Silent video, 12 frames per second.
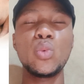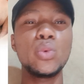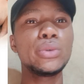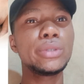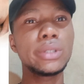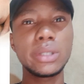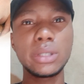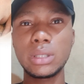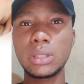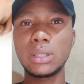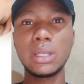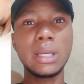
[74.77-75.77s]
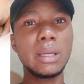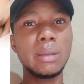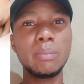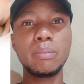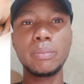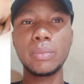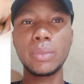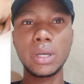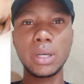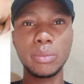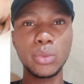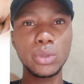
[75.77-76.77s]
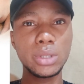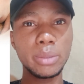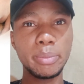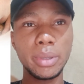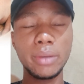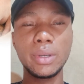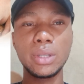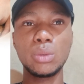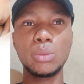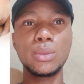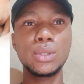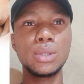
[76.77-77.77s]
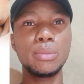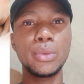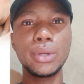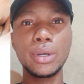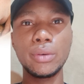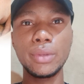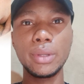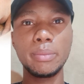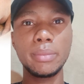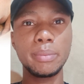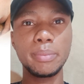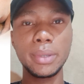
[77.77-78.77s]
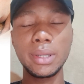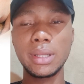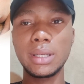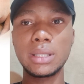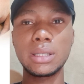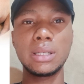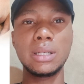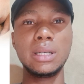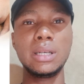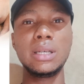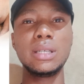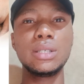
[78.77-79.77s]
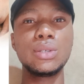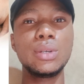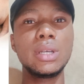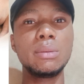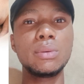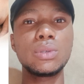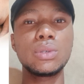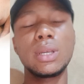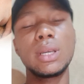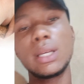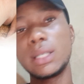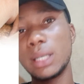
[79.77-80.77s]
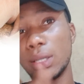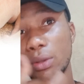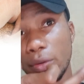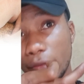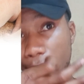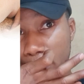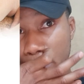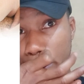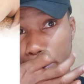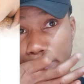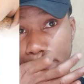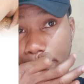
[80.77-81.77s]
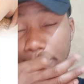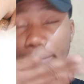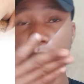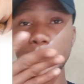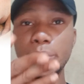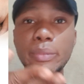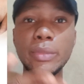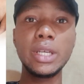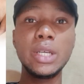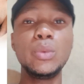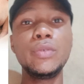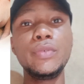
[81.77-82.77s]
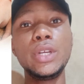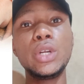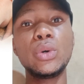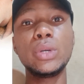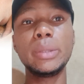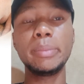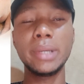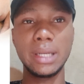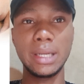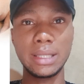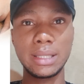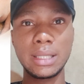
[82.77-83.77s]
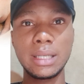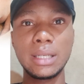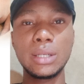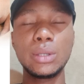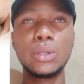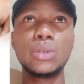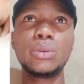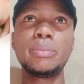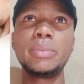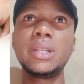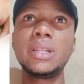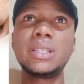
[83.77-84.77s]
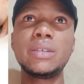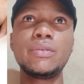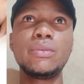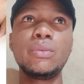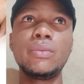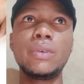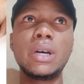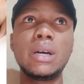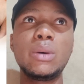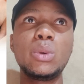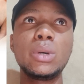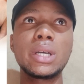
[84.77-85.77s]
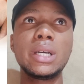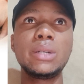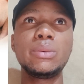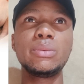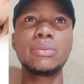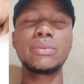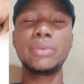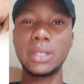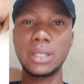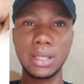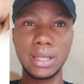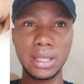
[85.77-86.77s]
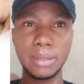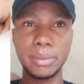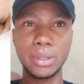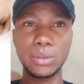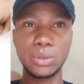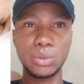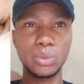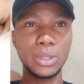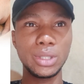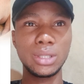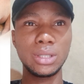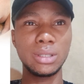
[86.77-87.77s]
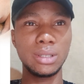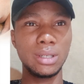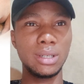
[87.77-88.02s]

once once the parent, or once the mother of the piglet is not able to get enough food, and we feed on the piglets. Now, piglets are one kind of crazy animals which